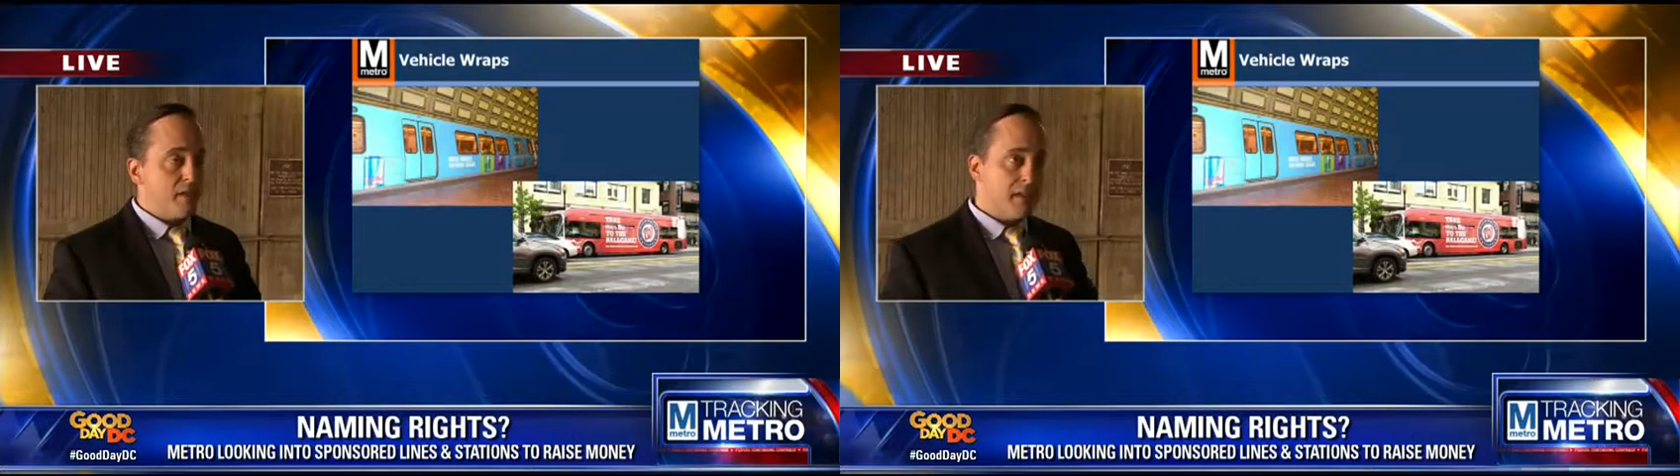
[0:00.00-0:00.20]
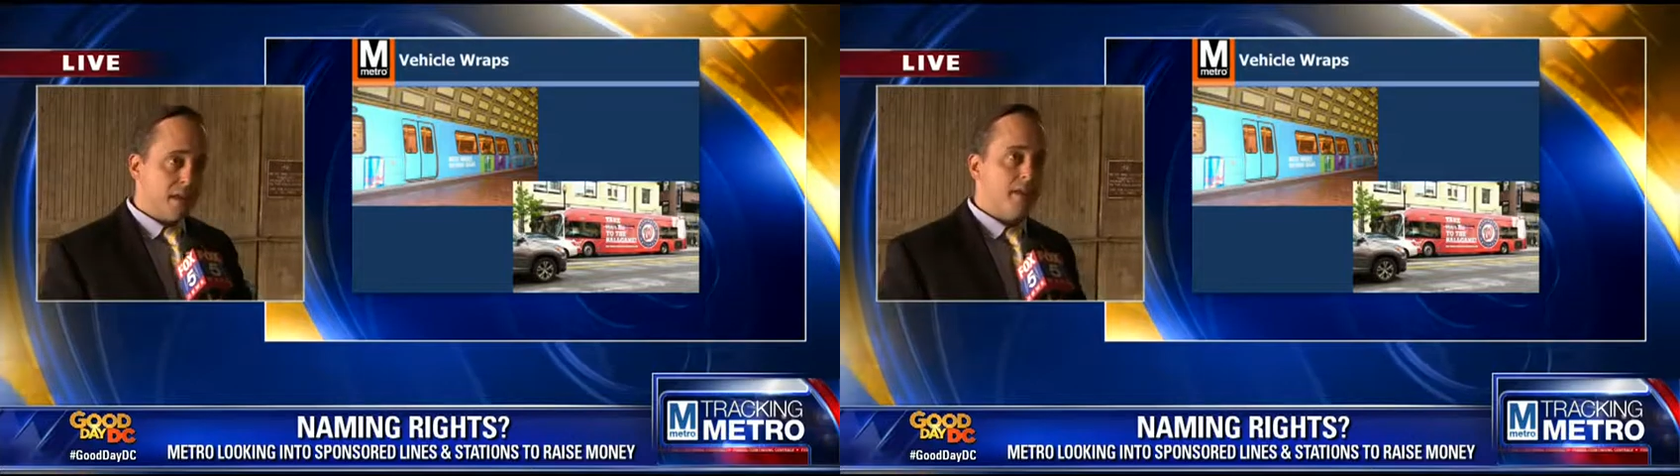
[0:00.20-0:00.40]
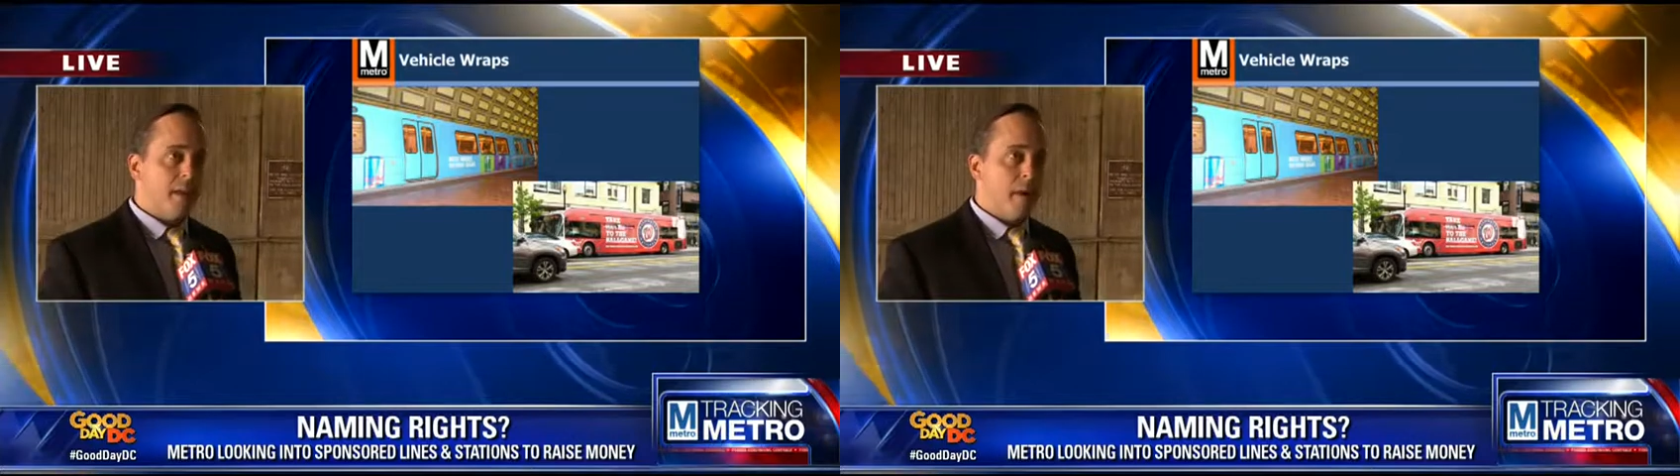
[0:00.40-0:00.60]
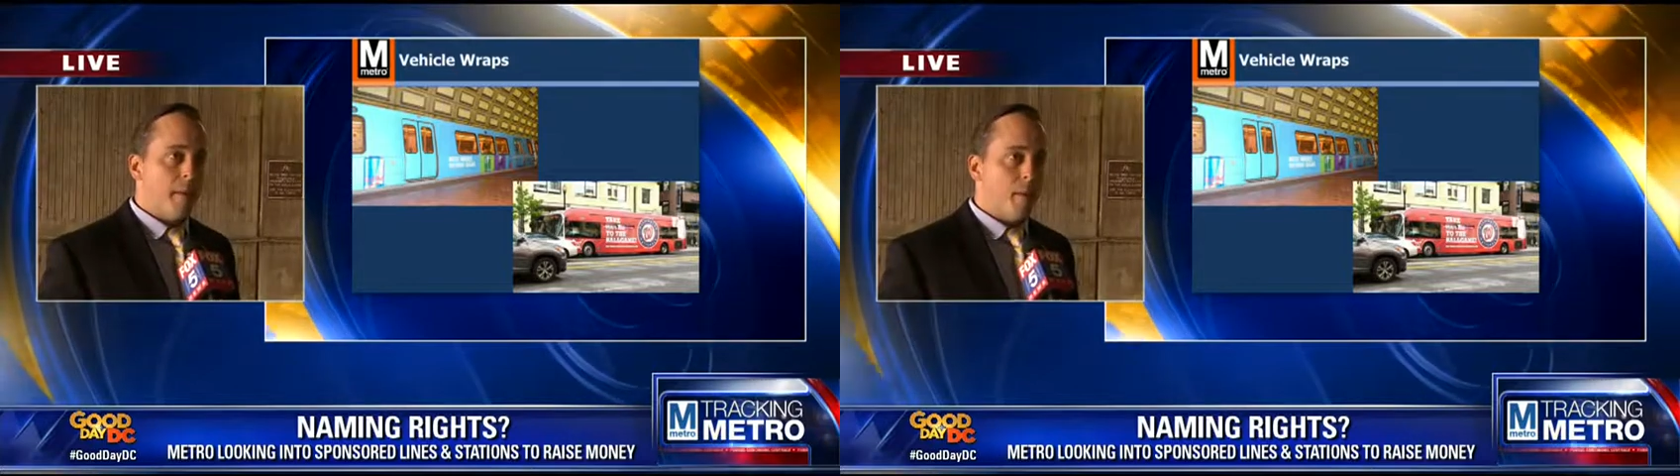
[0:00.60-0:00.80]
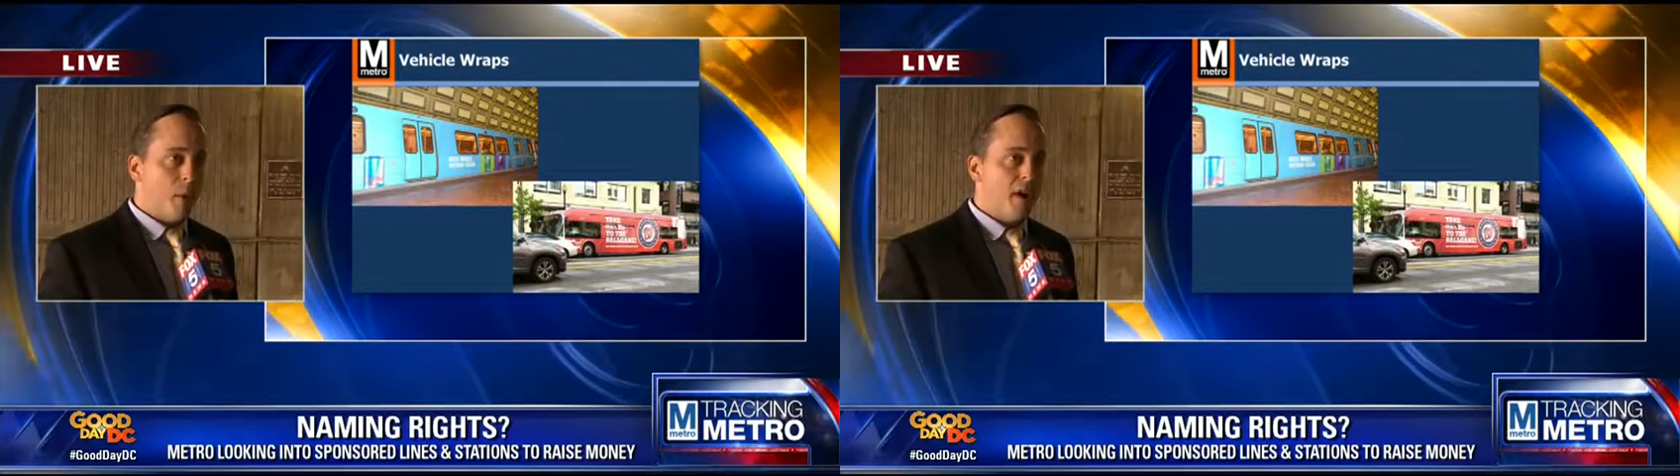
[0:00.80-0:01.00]
the
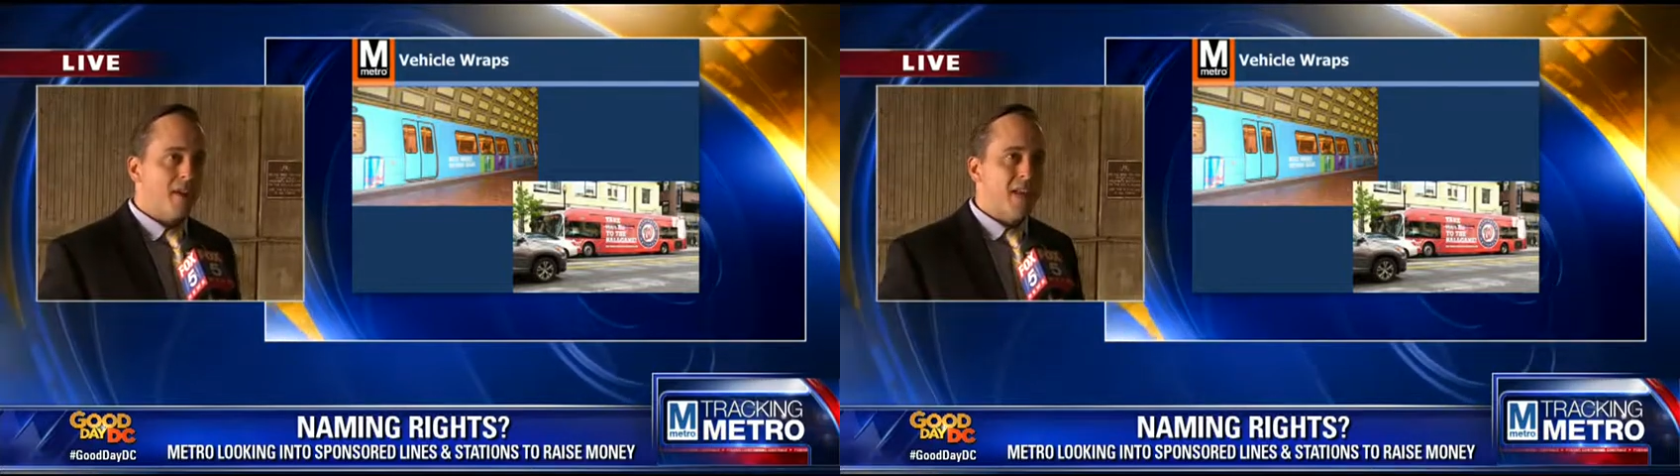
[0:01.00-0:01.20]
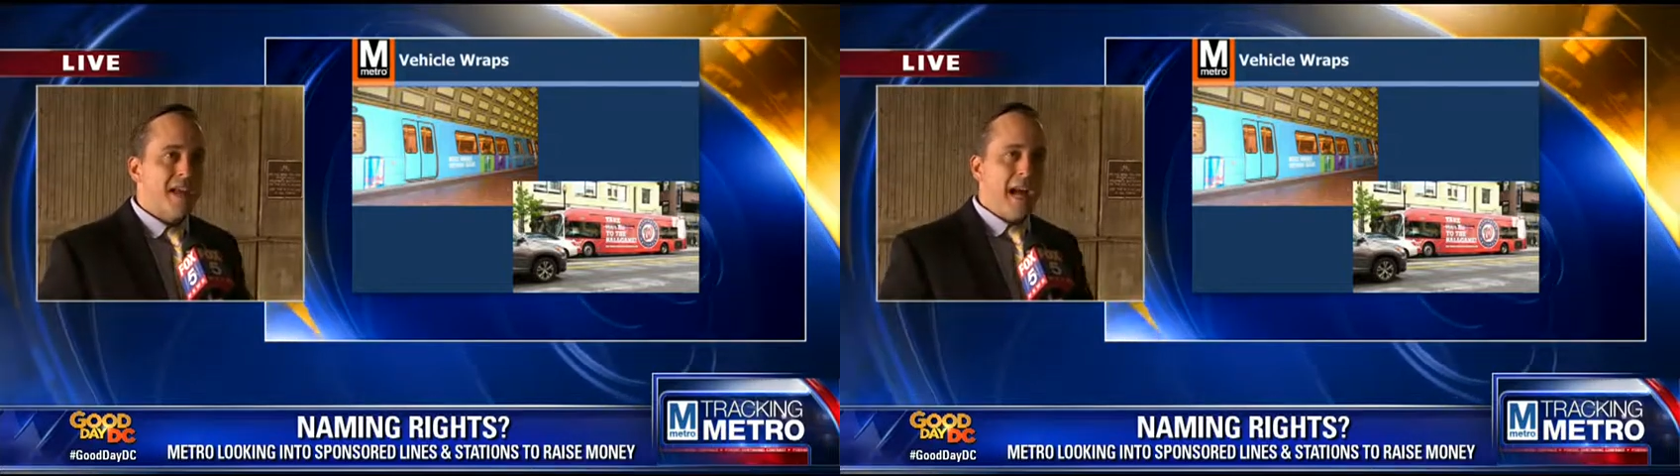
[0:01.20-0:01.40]
16-member board, is